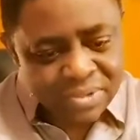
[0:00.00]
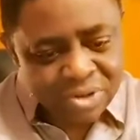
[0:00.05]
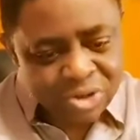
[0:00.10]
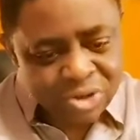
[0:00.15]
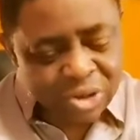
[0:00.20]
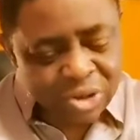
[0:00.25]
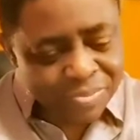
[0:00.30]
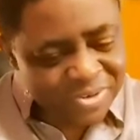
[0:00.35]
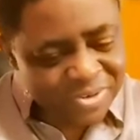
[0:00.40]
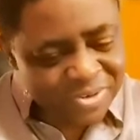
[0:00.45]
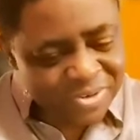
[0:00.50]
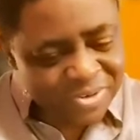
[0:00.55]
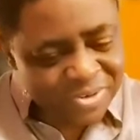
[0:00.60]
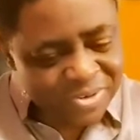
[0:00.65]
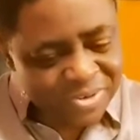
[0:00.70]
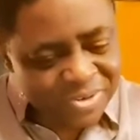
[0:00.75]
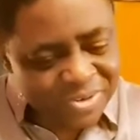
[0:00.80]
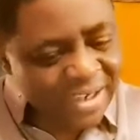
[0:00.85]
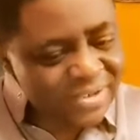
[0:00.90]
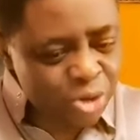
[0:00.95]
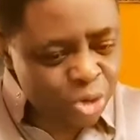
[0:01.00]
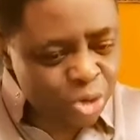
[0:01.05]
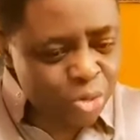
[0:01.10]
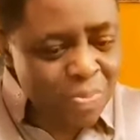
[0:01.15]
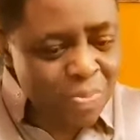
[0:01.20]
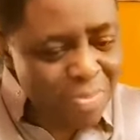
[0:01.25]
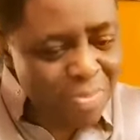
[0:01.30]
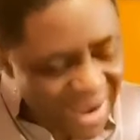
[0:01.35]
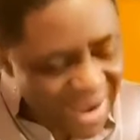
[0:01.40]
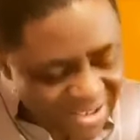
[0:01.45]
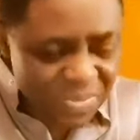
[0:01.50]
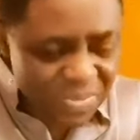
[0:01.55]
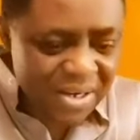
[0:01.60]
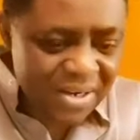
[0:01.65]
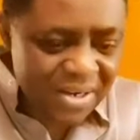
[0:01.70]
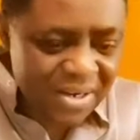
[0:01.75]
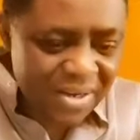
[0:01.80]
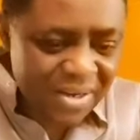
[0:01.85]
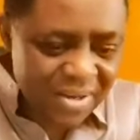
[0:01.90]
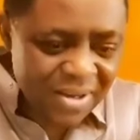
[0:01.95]
subjected to mass
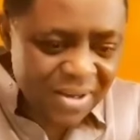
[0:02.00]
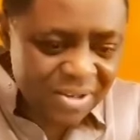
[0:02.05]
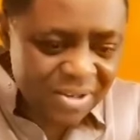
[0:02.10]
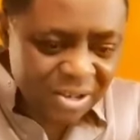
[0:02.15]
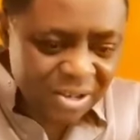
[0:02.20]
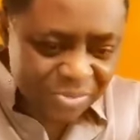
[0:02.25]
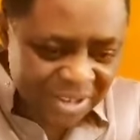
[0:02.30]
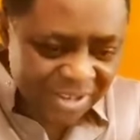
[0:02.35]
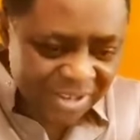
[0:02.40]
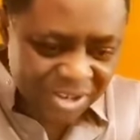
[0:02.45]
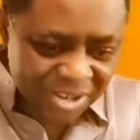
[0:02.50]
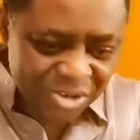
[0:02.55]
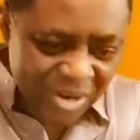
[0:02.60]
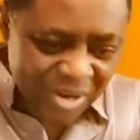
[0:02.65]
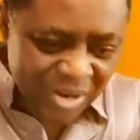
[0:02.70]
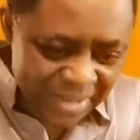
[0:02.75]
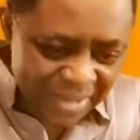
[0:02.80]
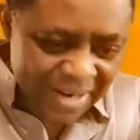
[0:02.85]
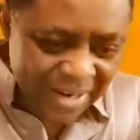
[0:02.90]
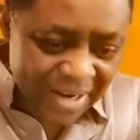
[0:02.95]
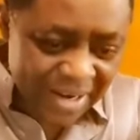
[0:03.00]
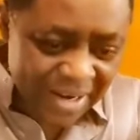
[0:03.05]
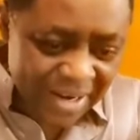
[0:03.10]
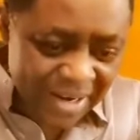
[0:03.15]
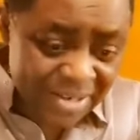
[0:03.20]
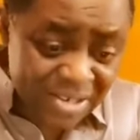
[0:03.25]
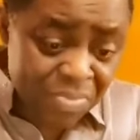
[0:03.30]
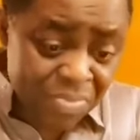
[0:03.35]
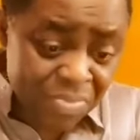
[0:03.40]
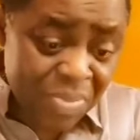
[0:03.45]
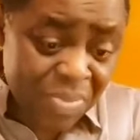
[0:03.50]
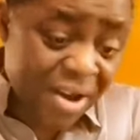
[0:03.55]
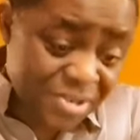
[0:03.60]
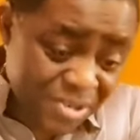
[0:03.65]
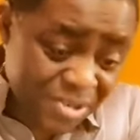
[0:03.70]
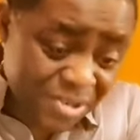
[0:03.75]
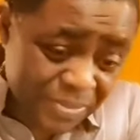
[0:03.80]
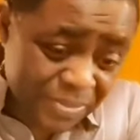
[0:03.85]
murder, subjected to ethnic cleansing by us.